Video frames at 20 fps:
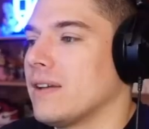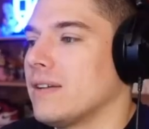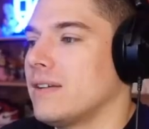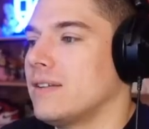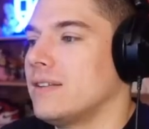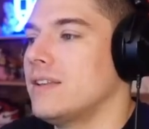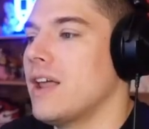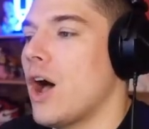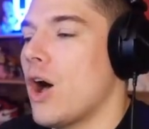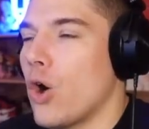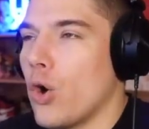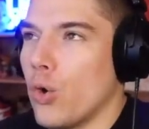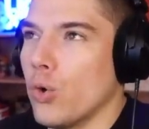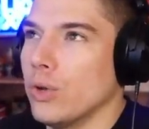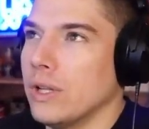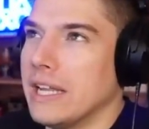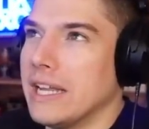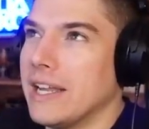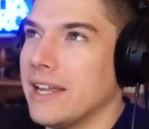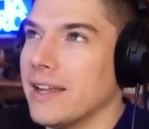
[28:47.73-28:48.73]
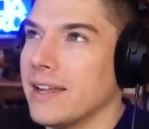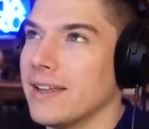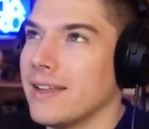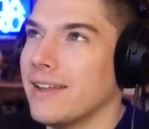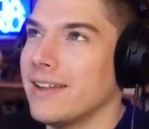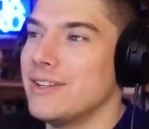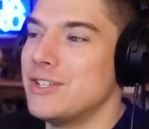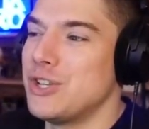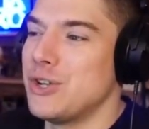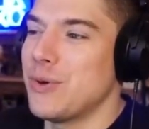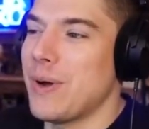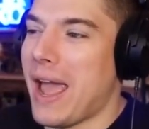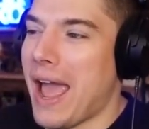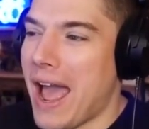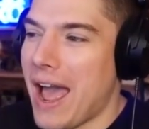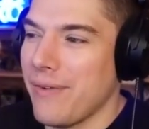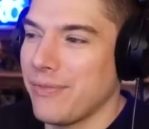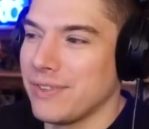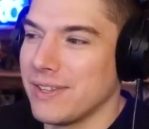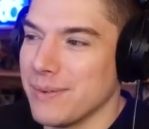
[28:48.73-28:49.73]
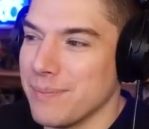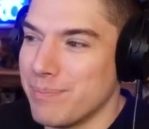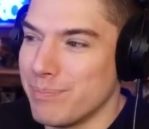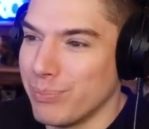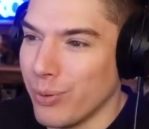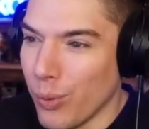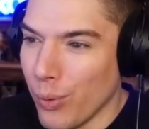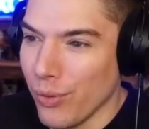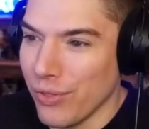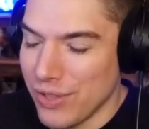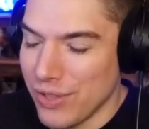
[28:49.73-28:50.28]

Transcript: not only do you have to pull the